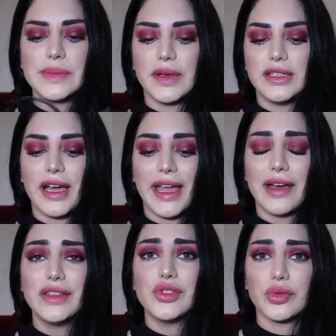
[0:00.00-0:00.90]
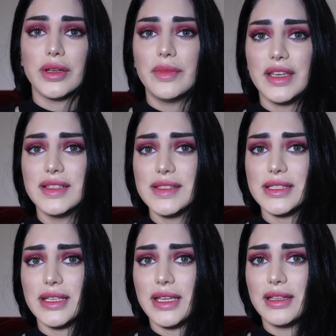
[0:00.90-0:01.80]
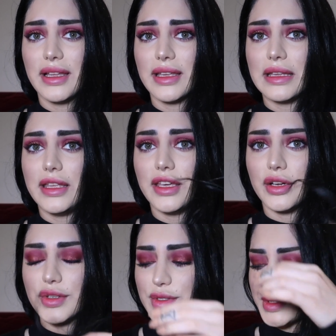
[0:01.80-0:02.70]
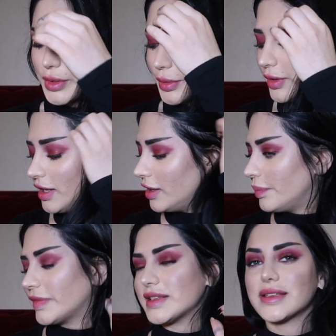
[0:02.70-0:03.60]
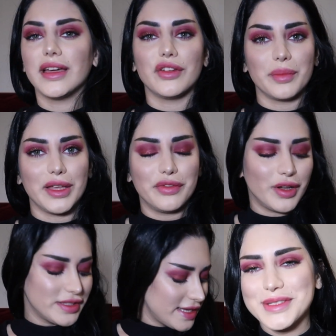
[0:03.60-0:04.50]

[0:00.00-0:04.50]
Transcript: but I haven't trimmed this in like a year, so that's kind of my fault.